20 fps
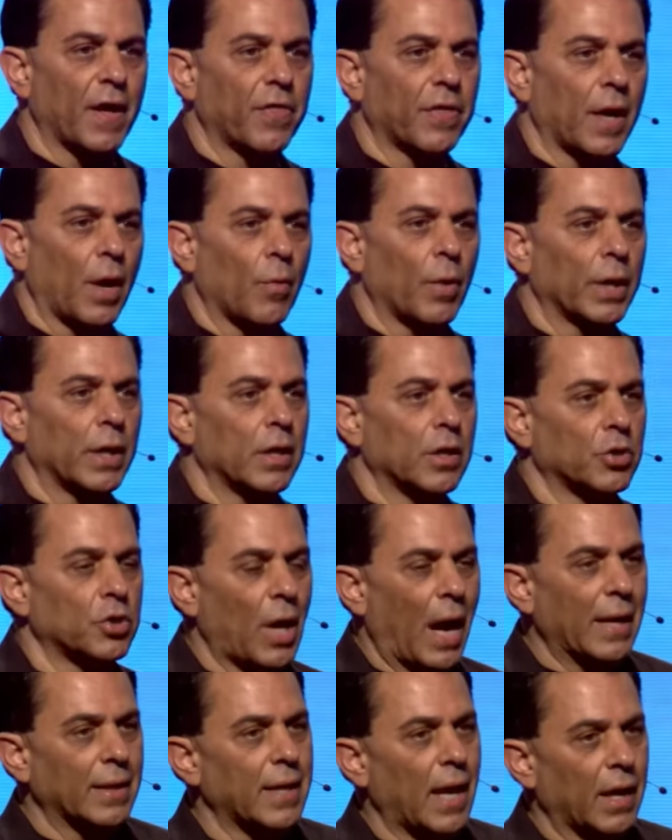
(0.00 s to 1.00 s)
faith that I want you to
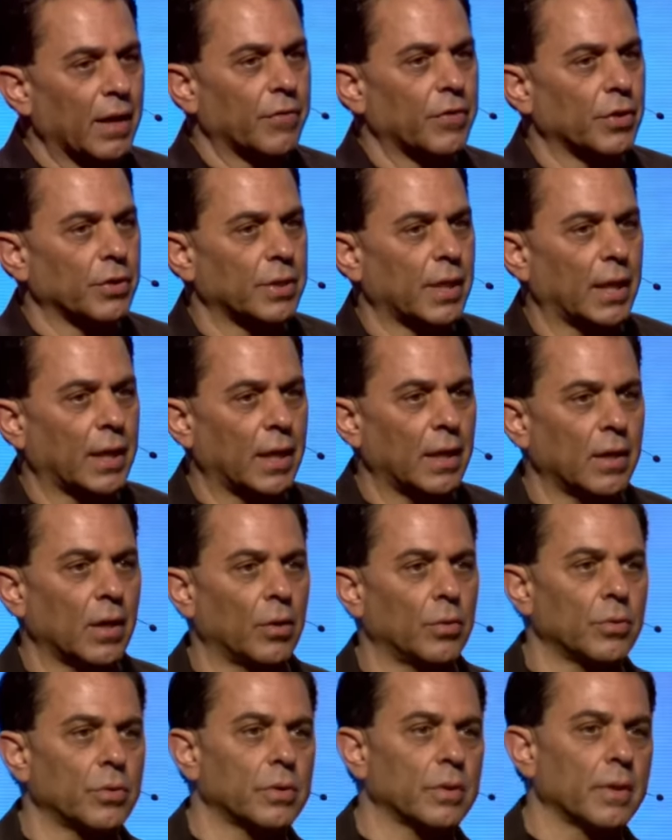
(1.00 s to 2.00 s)
jot down if you're taking
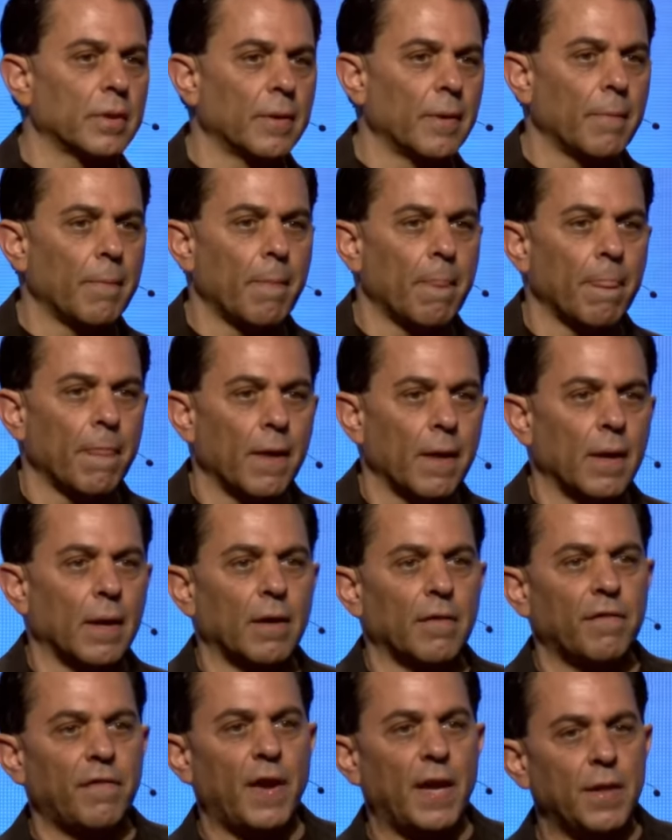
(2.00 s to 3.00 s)
notes.
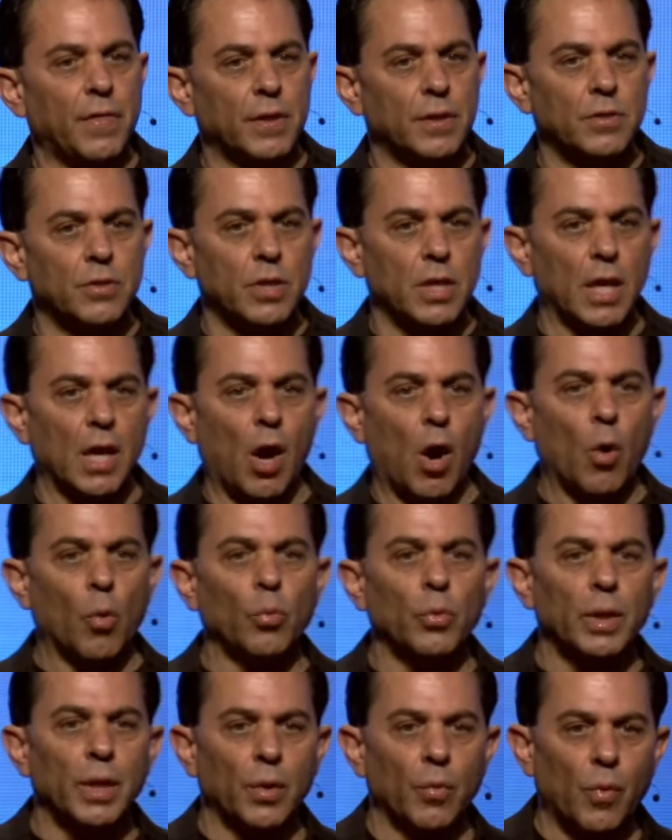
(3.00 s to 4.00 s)
Faith is the
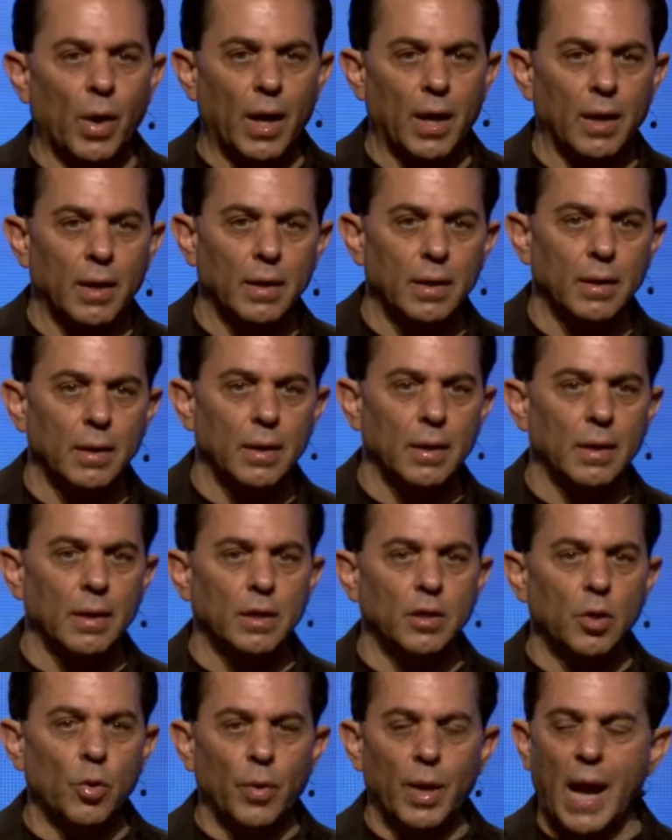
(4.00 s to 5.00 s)
only way
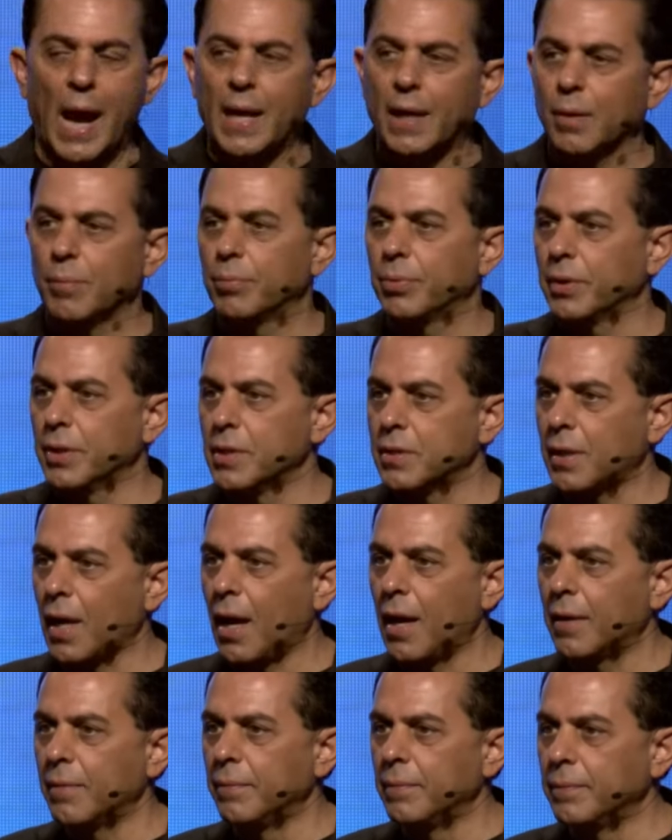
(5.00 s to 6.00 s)
you and I can please
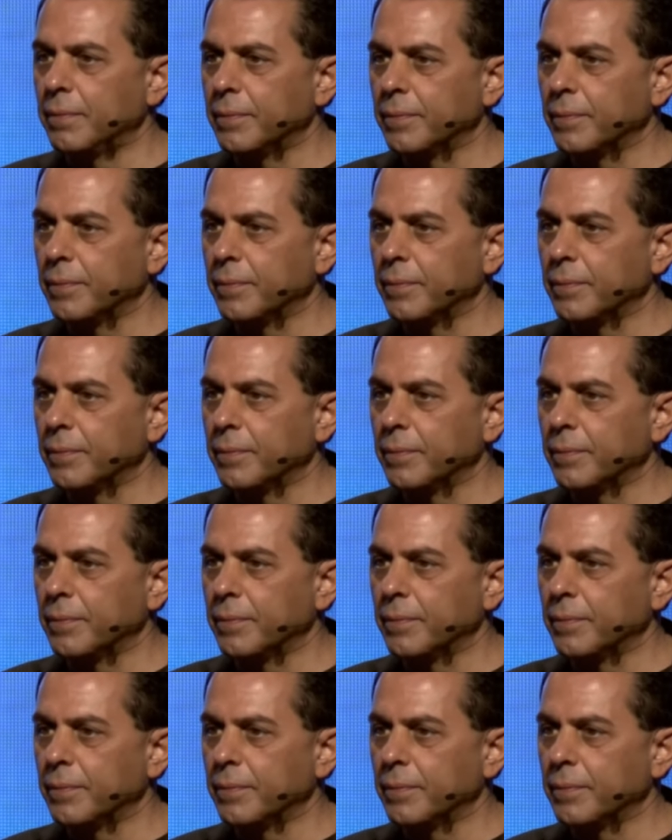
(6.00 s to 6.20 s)
God.